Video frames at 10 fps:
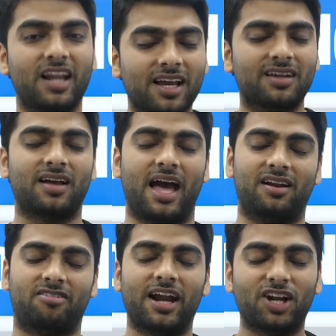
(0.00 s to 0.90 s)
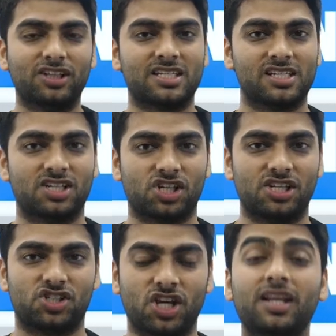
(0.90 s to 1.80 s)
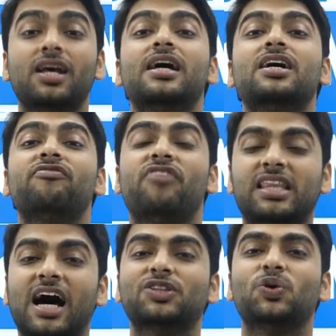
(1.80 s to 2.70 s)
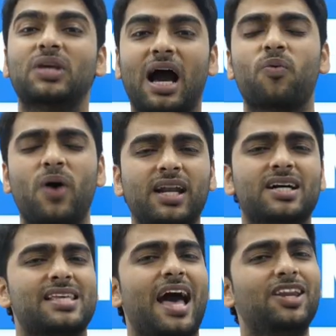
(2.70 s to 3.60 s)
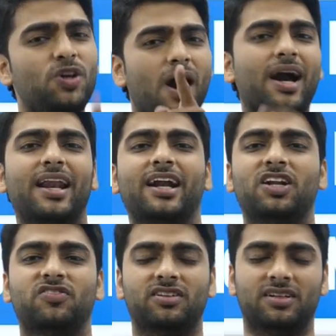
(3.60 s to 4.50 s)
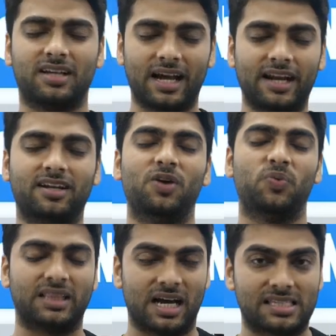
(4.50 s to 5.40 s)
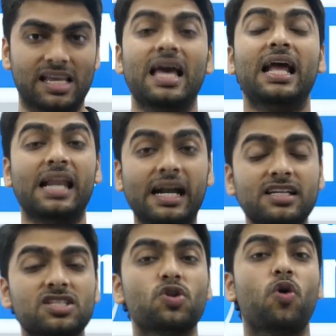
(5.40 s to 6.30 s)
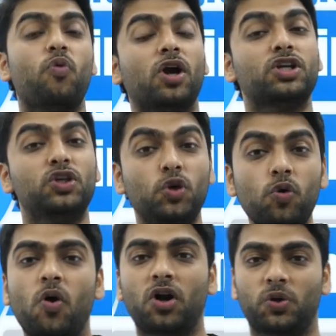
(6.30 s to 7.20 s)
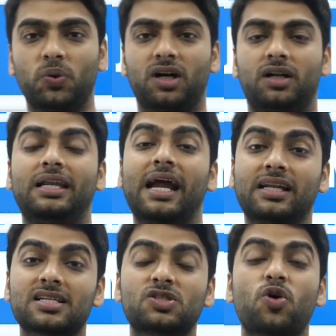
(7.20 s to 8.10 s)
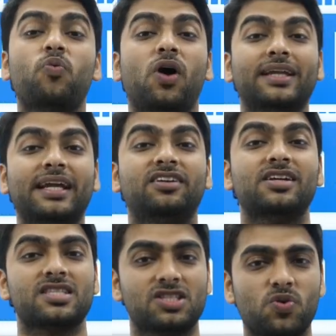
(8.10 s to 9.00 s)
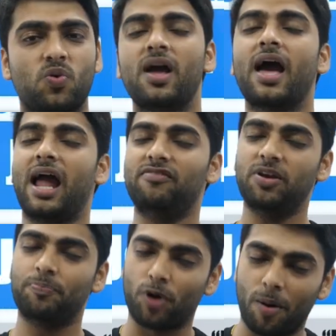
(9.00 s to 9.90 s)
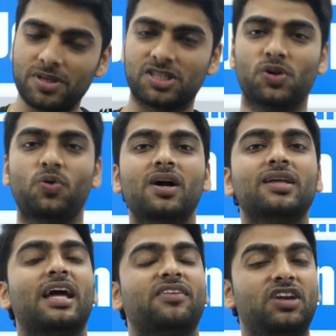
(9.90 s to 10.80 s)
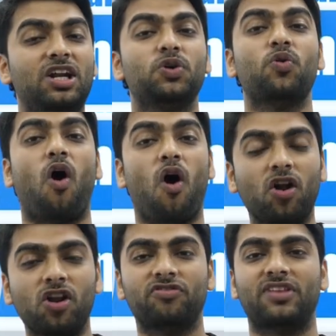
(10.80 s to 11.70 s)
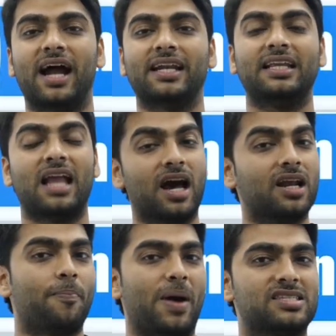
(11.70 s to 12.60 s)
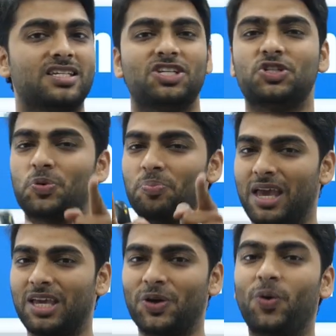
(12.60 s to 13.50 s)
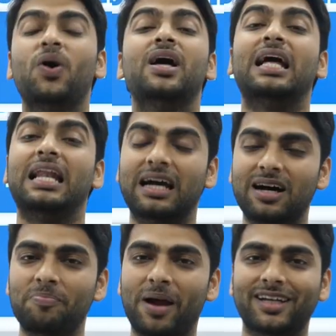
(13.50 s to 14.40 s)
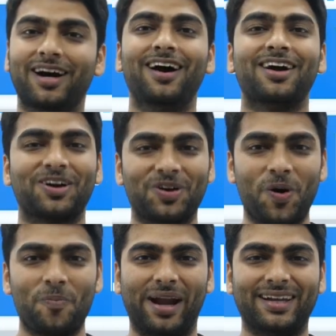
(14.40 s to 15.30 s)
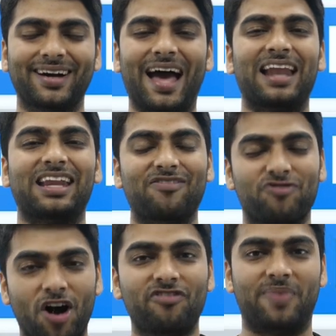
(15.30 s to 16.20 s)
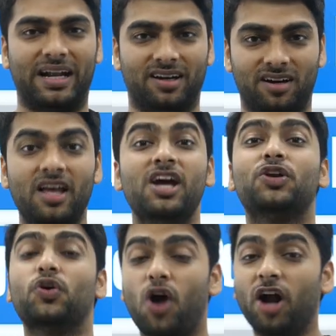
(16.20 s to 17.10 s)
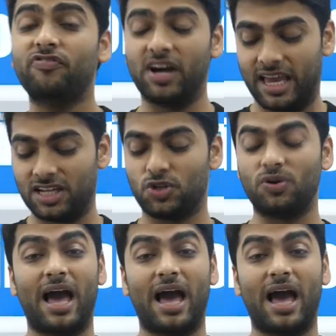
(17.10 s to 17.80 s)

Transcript: click and write on the search engine Vedantu Young Wonders and you are connected with us. Let us know what you want to learn. Let us know what interests you. And we promise you that we'll do all of that in our capacity to make you learn better, grow better and evolve better. Do not forget to